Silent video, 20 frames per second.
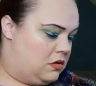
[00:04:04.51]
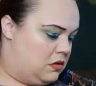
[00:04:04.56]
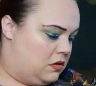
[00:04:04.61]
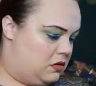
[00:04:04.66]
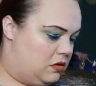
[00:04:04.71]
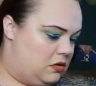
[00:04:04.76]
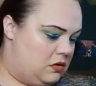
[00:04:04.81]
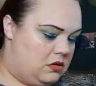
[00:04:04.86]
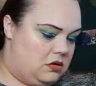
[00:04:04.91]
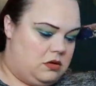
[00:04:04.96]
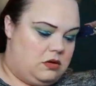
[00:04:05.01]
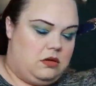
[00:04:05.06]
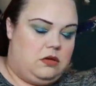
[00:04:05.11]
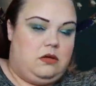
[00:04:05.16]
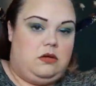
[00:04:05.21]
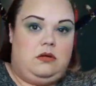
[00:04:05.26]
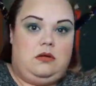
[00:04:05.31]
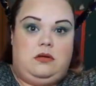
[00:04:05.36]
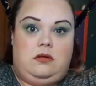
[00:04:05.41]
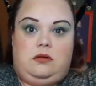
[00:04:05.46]

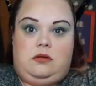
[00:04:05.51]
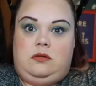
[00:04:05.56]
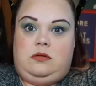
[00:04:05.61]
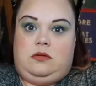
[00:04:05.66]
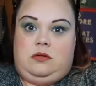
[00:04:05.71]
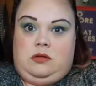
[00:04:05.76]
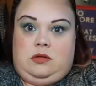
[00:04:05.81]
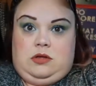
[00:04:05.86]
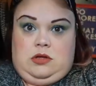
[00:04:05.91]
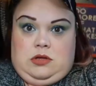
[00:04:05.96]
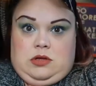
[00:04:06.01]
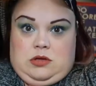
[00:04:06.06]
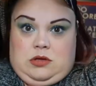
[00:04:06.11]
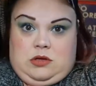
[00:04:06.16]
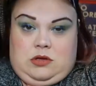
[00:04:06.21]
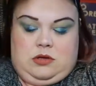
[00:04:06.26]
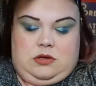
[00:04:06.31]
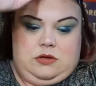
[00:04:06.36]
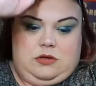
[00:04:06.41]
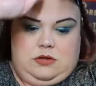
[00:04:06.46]

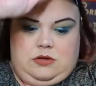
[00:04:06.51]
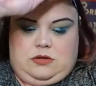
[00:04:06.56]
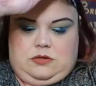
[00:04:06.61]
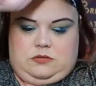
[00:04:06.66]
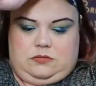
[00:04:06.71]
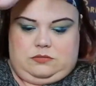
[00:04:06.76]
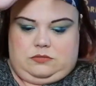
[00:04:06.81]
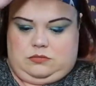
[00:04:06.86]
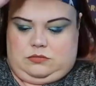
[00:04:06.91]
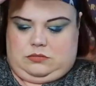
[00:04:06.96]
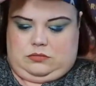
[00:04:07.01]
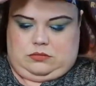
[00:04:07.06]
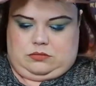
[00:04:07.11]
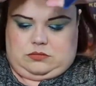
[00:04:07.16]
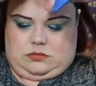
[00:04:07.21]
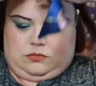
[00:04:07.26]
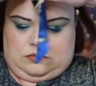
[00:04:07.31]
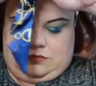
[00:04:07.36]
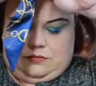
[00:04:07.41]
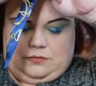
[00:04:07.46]

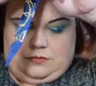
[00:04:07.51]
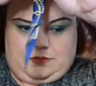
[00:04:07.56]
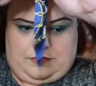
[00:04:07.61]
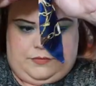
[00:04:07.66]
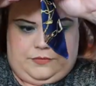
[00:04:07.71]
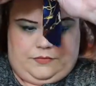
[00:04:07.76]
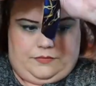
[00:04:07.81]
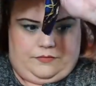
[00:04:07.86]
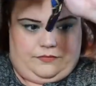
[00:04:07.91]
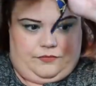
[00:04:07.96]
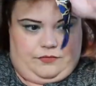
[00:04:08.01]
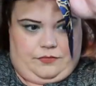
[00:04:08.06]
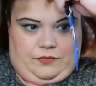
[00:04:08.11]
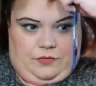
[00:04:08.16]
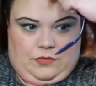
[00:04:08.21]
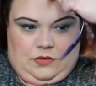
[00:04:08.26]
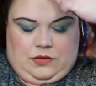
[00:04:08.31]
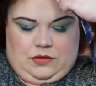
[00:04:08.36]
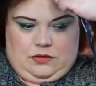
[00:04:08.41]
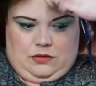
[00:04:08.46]

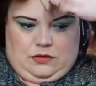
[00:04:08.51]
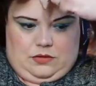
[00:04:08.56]
[no speech]